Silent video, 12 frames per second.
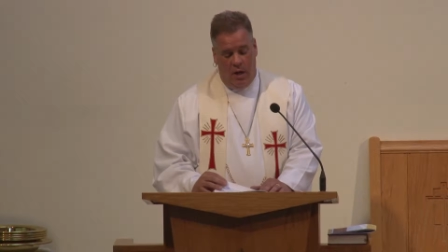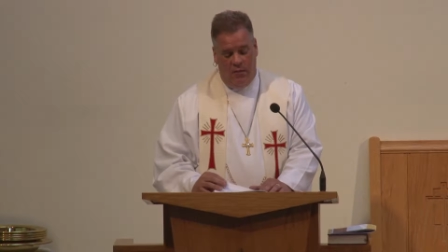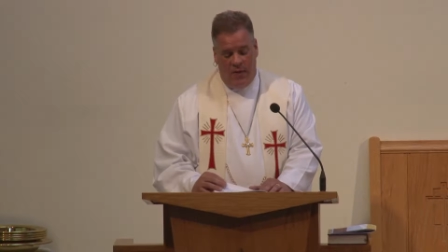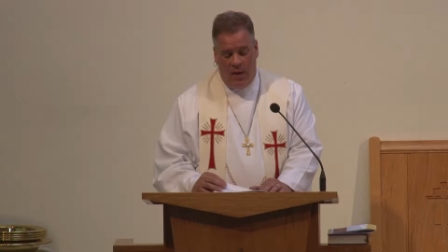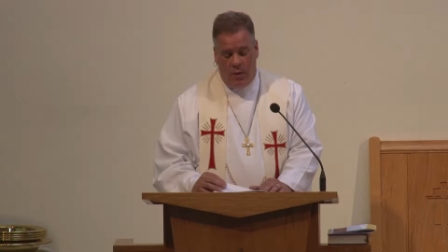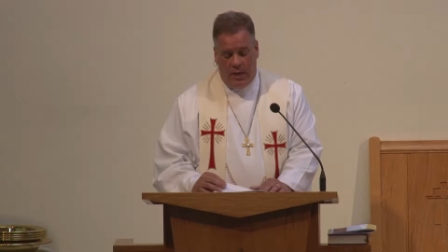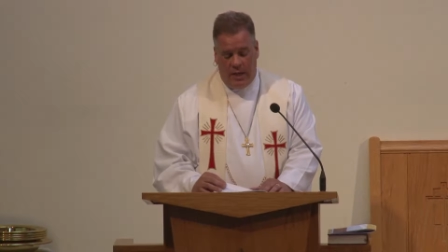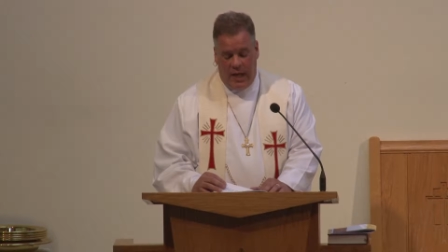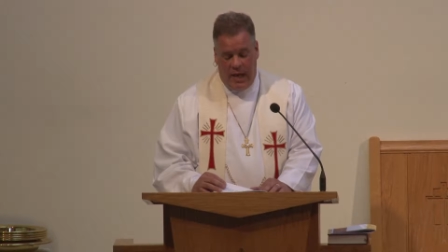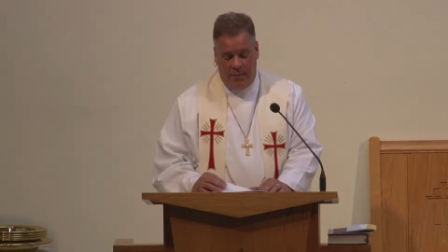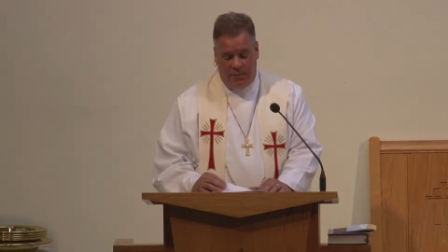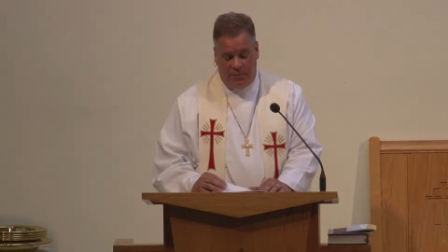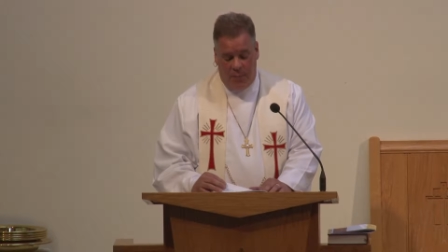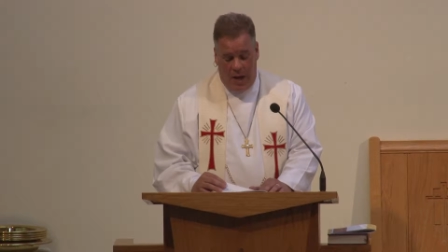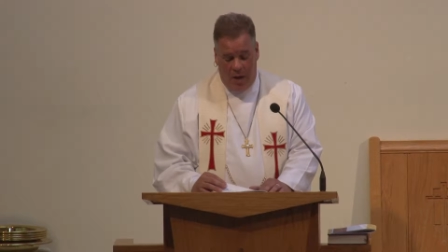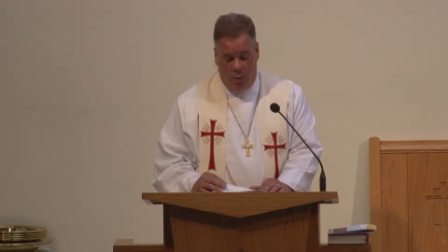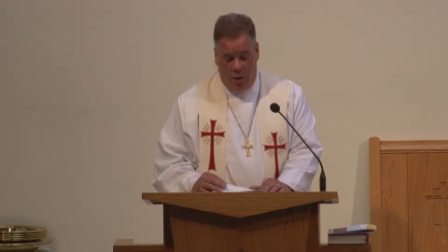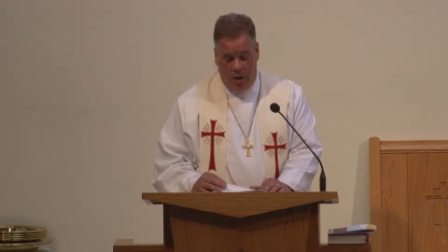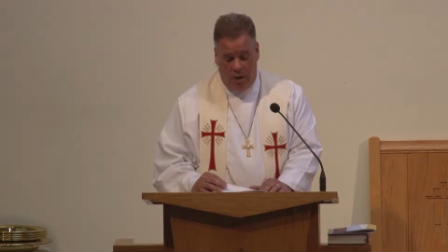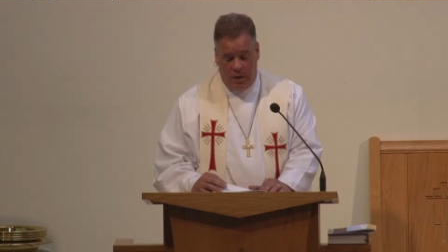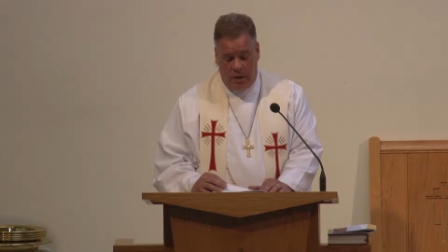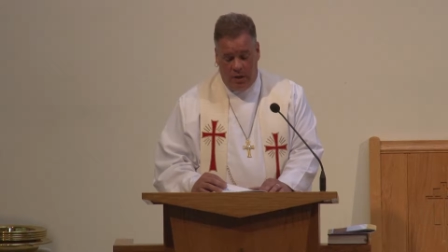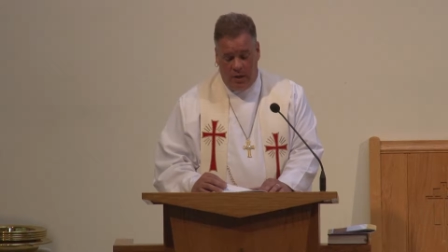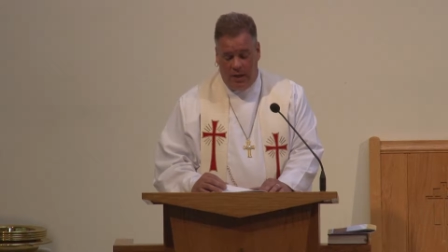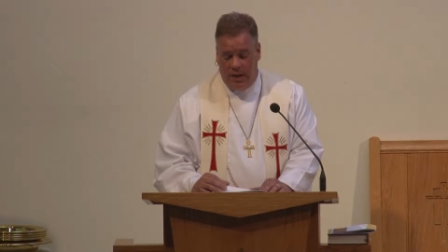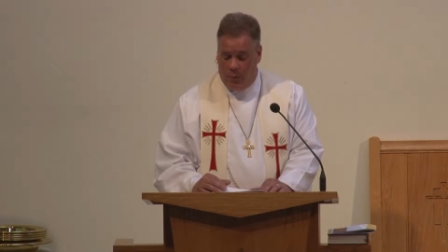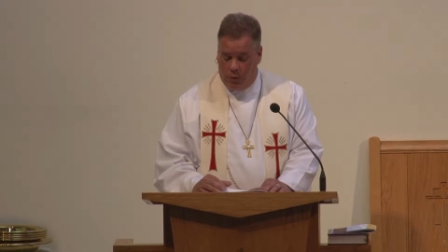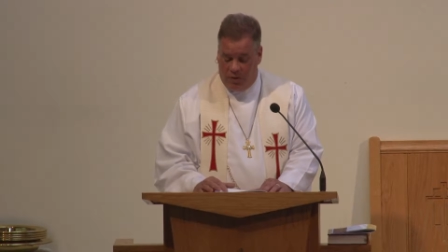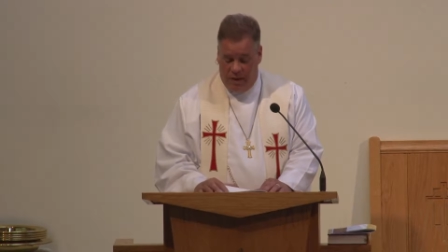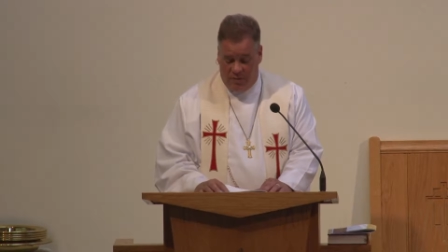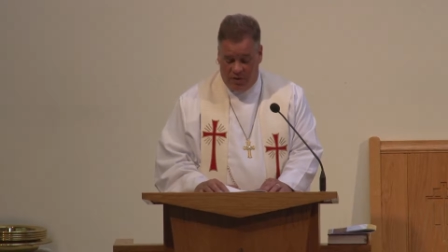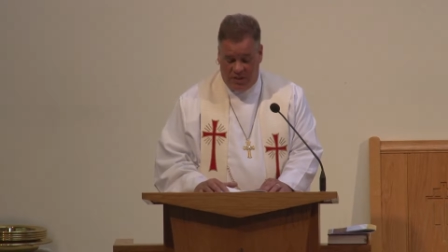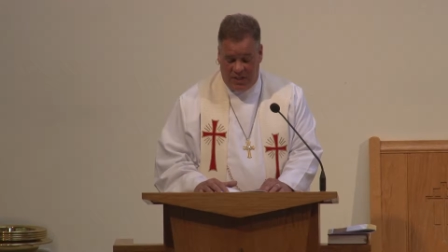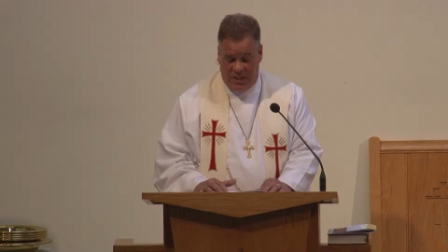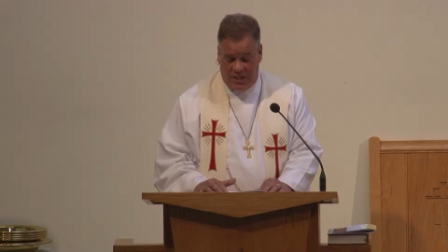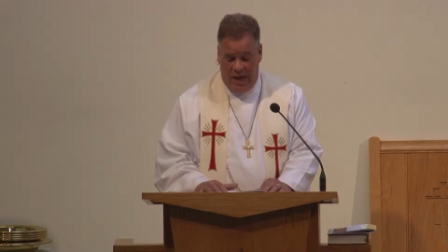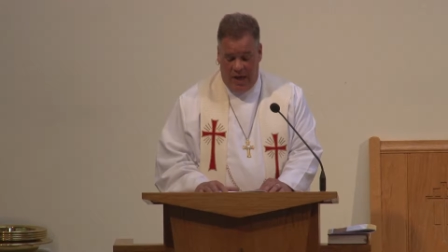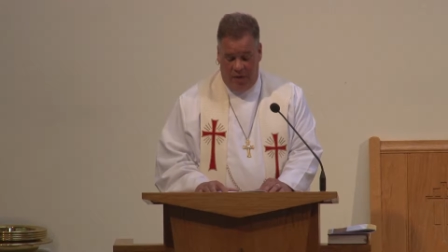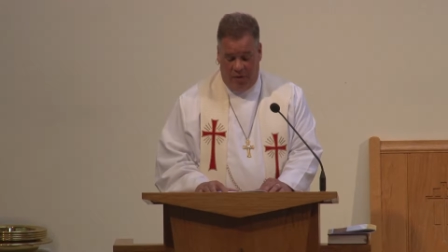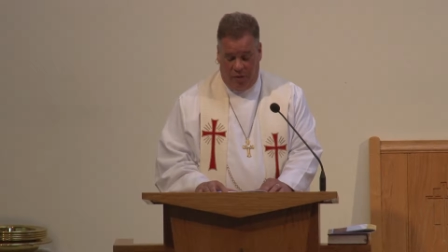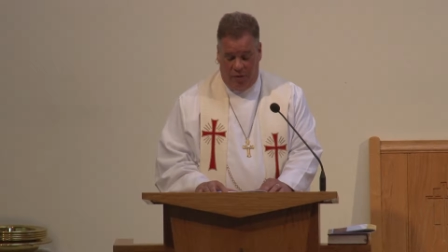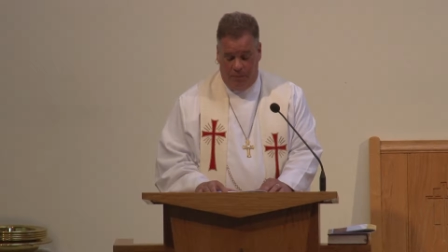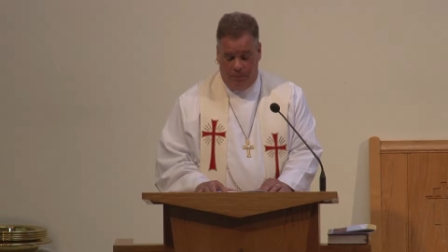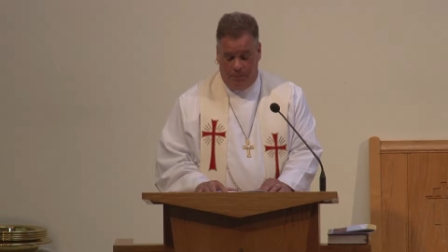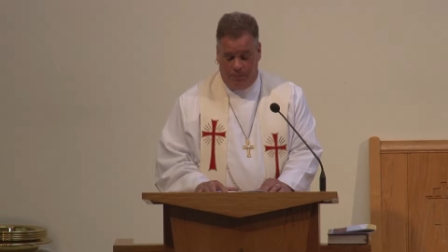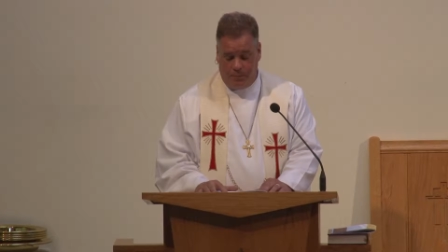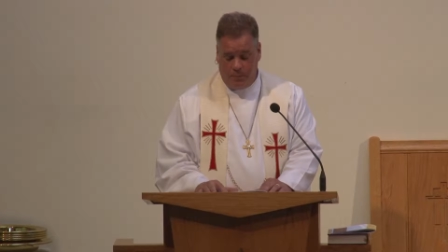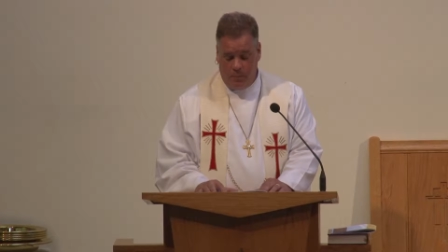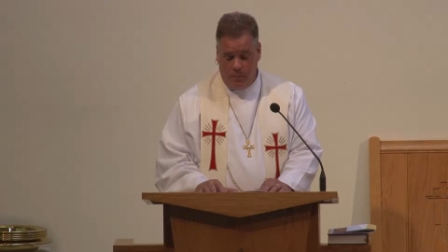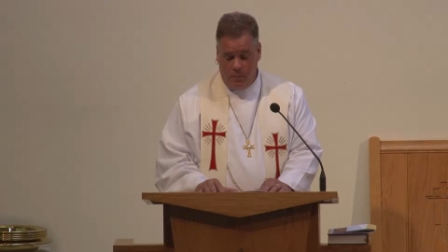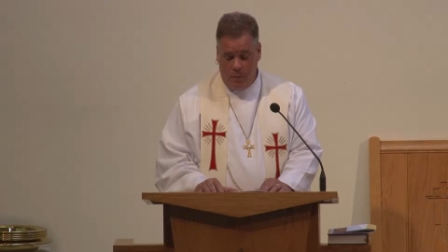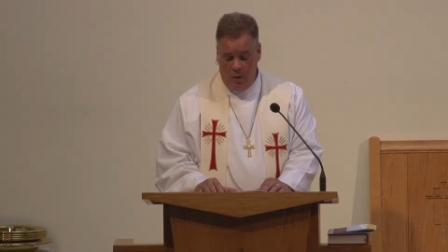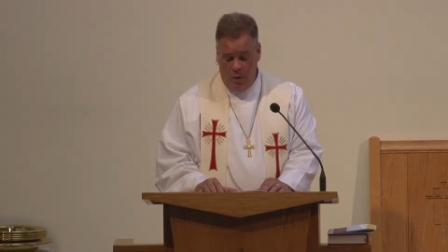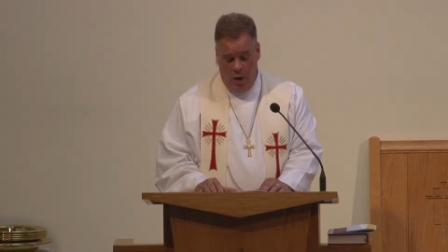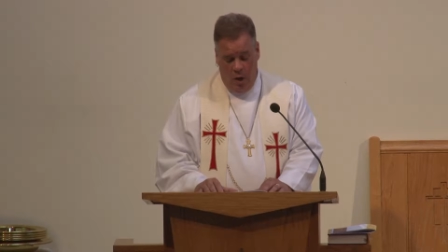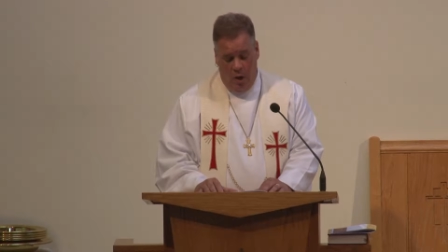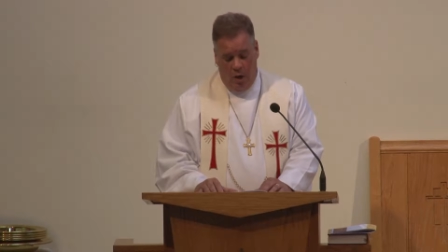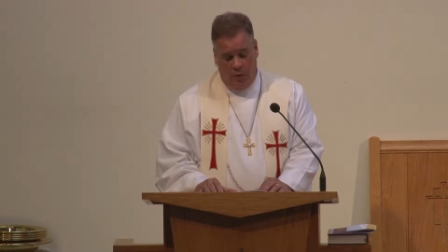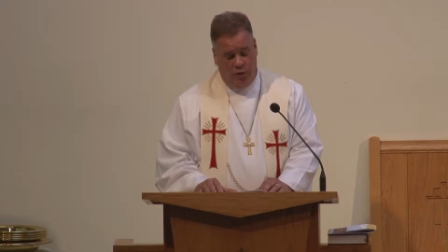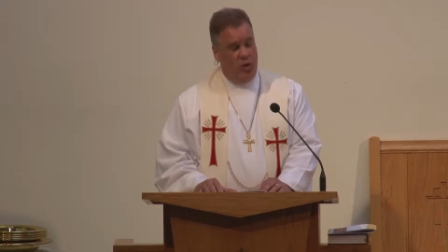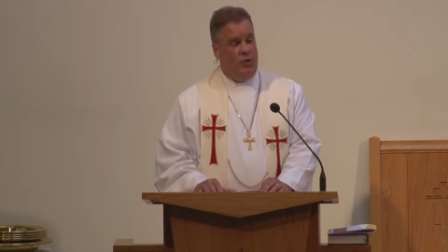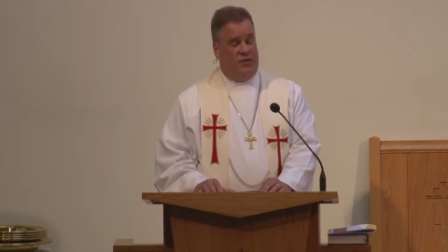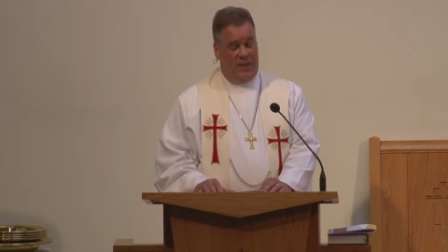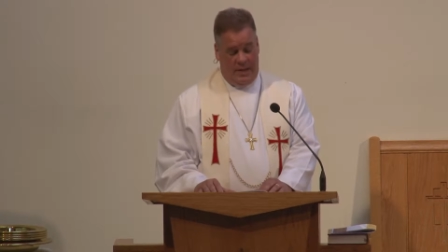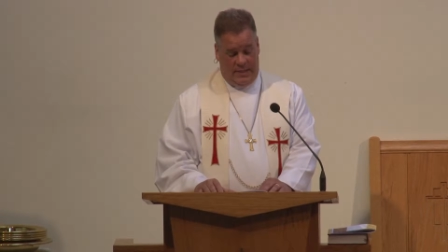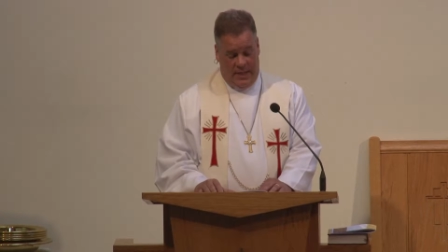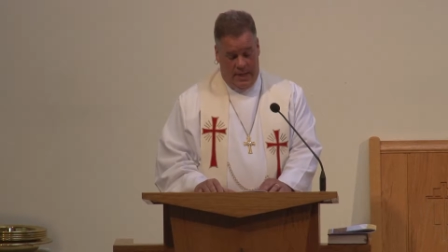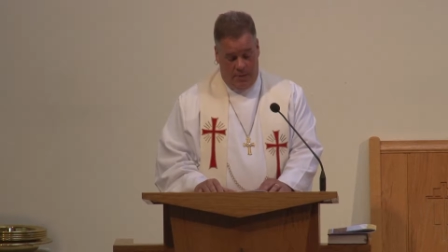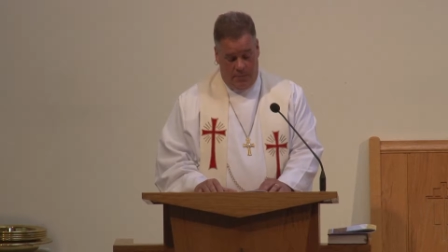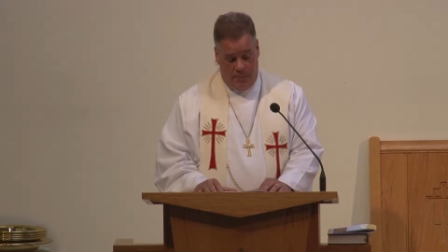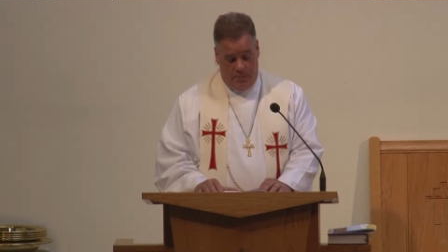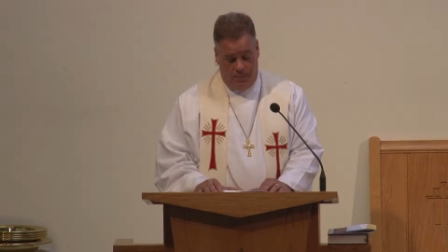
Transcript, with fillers: if anyone keeps my word, he will never see death. The Jews said to him,